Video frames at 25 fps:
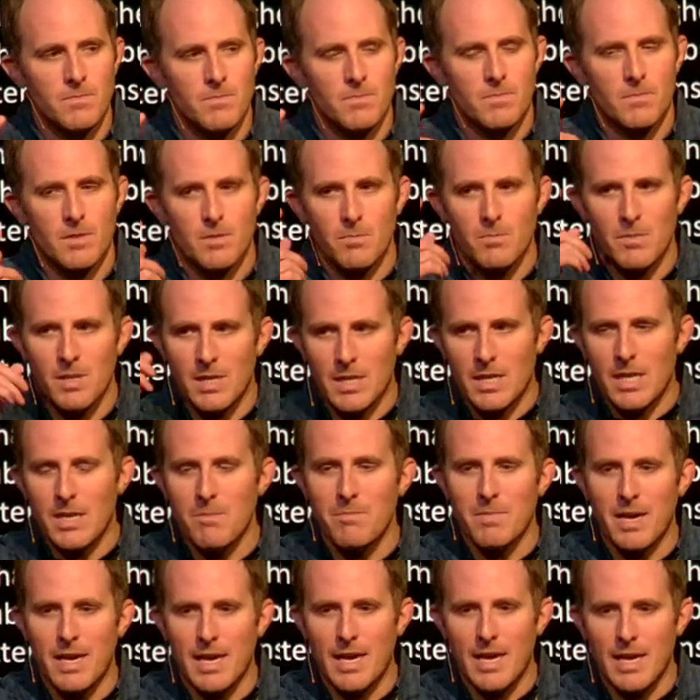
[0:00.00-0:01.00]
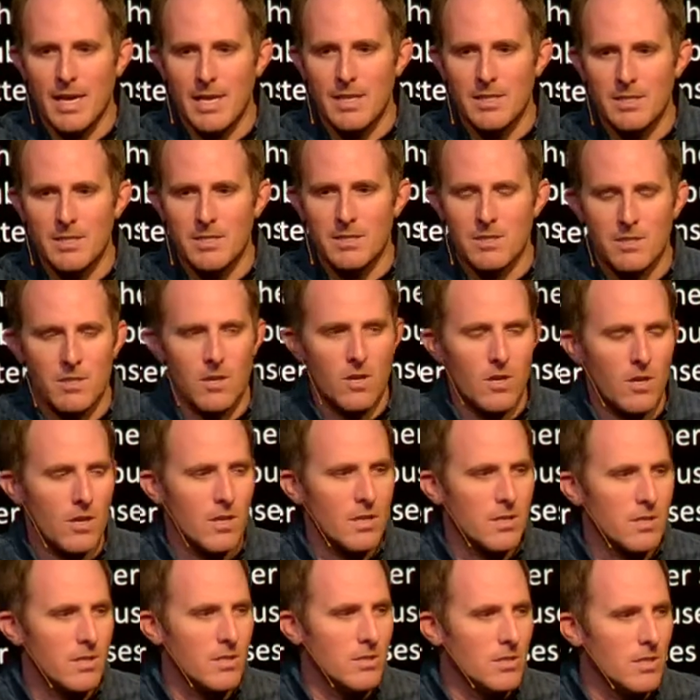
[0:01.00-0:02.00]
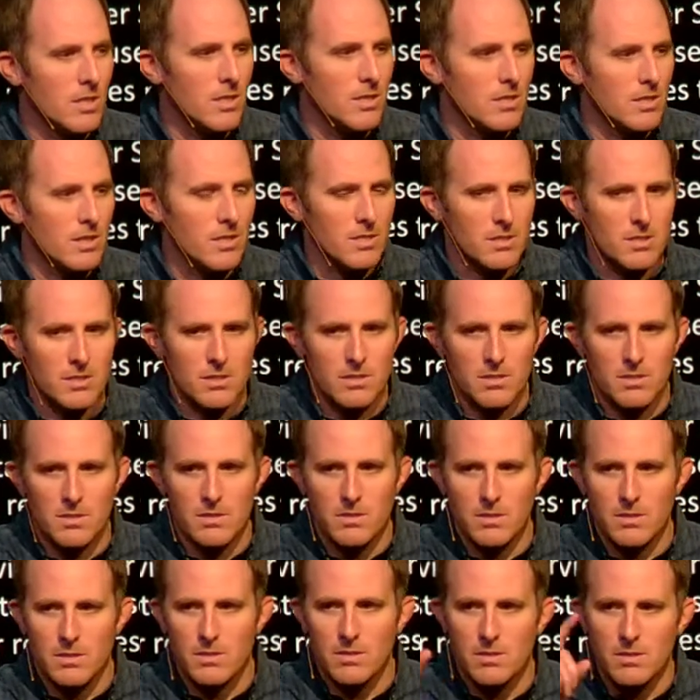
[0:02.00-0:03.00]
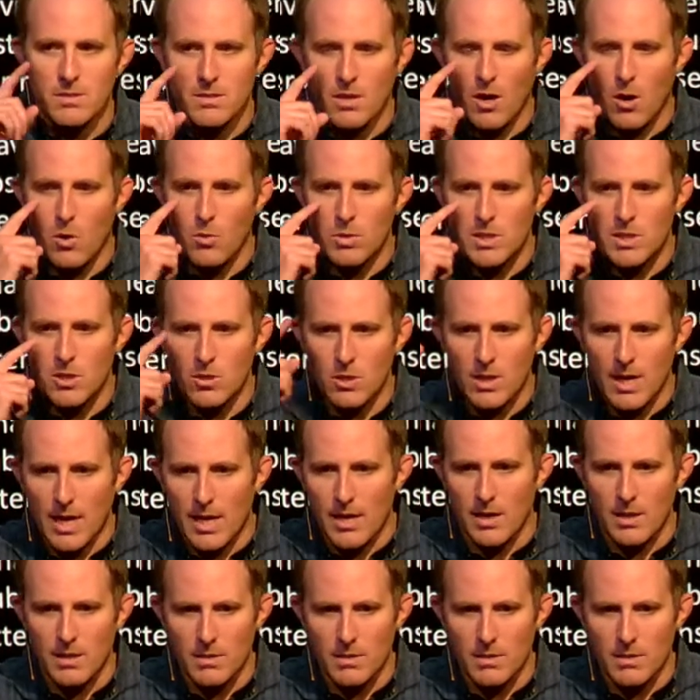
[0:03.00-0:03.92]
going to keep my eyes on Jesus. Always look at him.